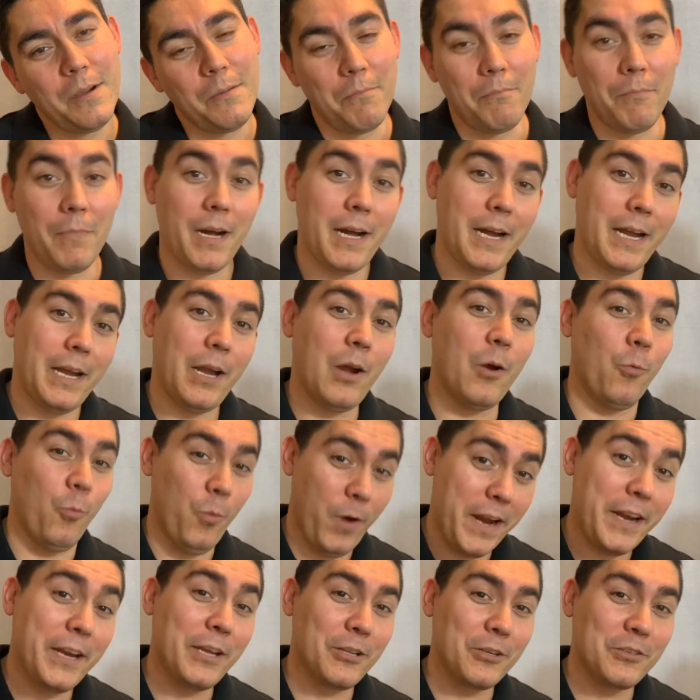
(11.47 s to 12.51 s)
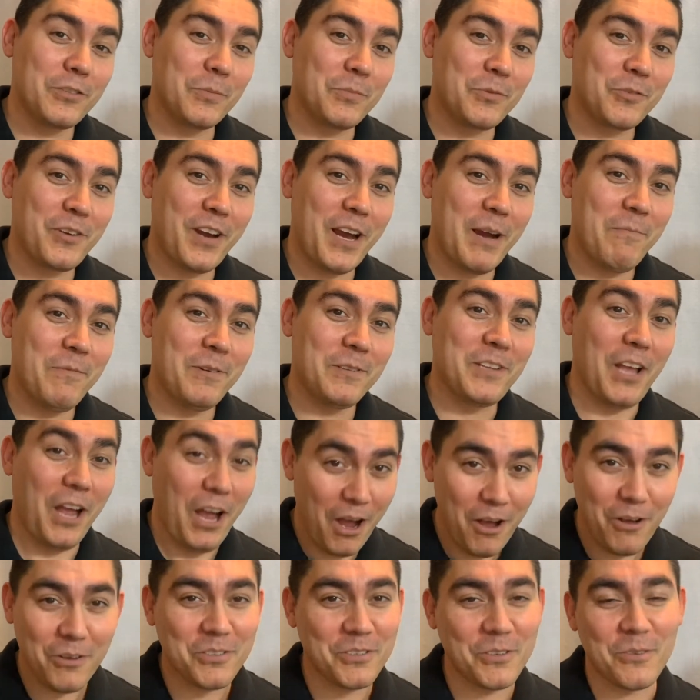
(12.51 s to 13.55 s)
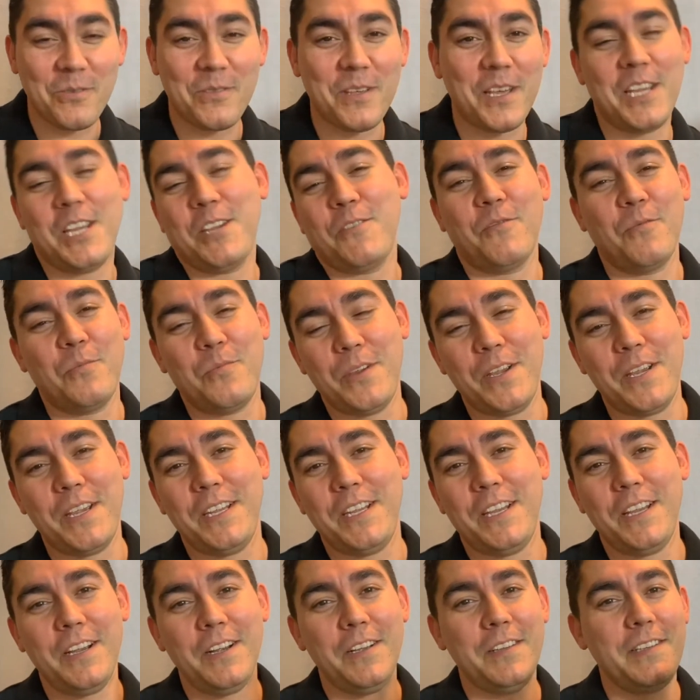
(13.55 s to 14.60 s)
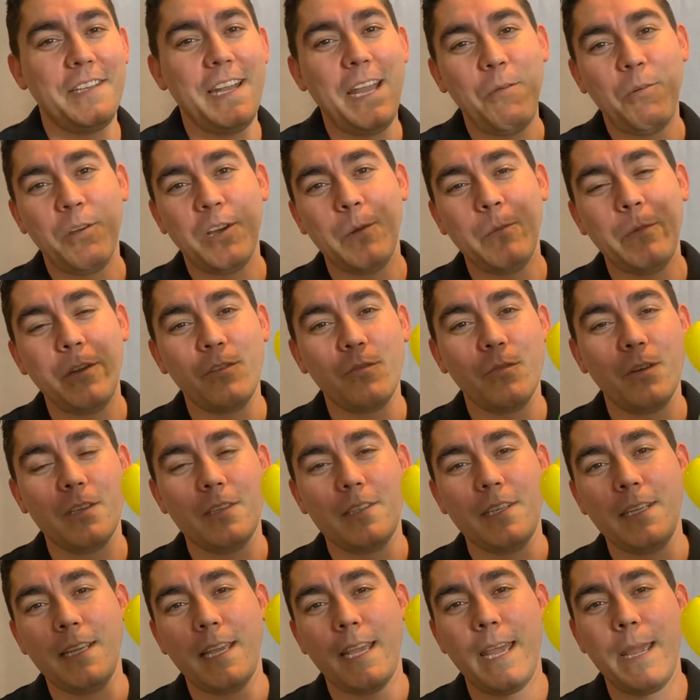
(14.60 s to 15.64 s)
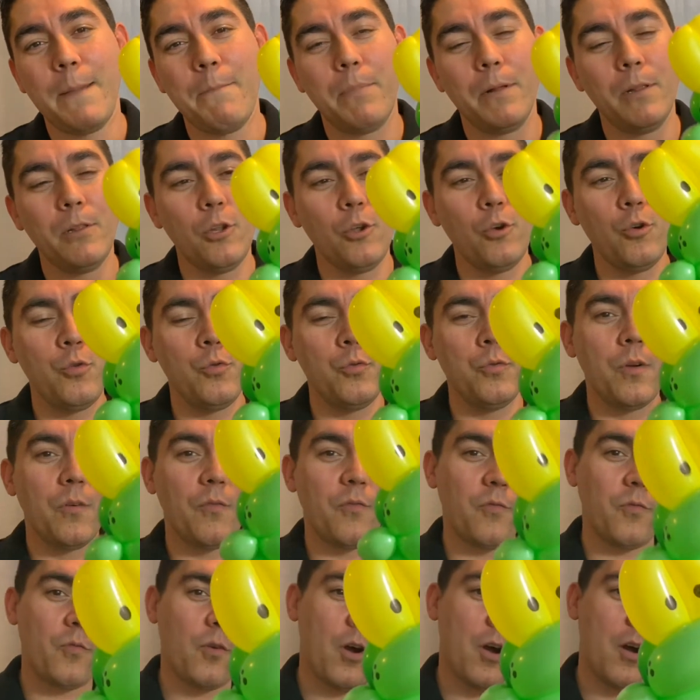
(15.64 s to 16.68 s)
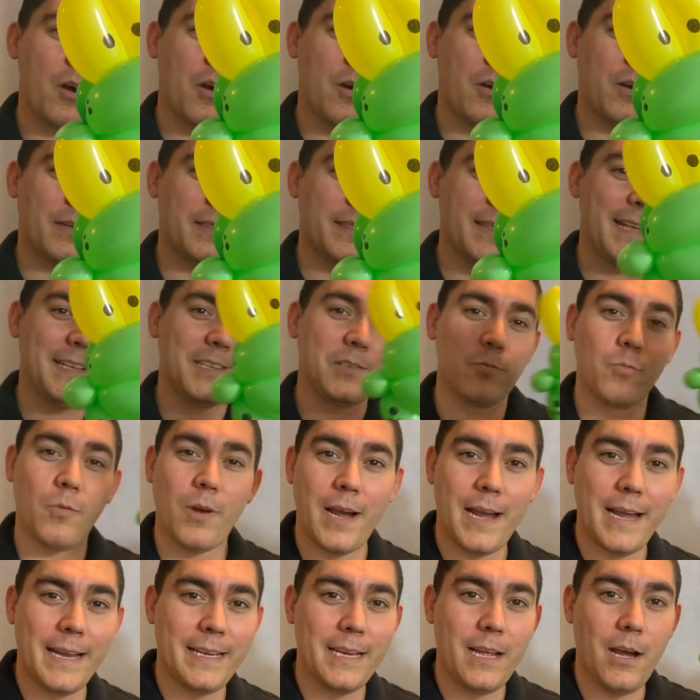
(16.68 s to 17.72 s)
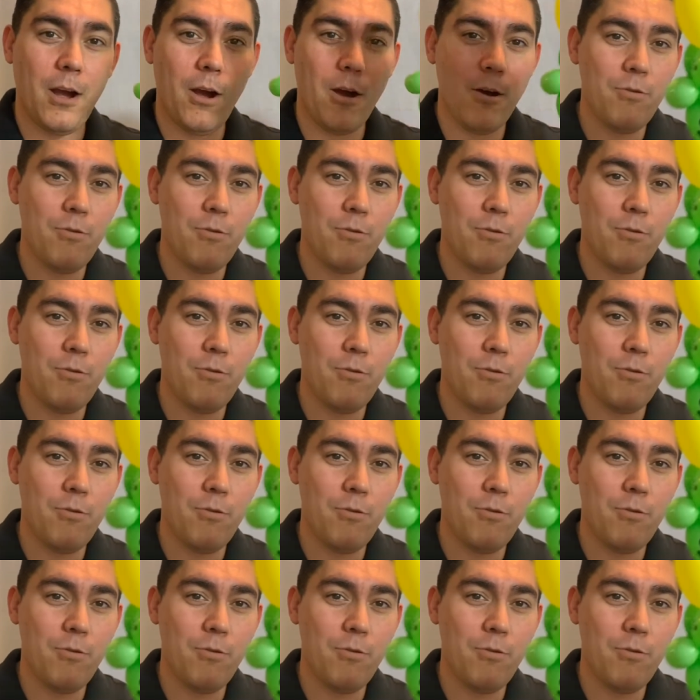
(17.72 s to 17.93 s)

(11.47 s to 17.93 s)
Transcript: My regular subscribers, also thank you for being here. Today we're going to be twisting a balloon frog. That's right.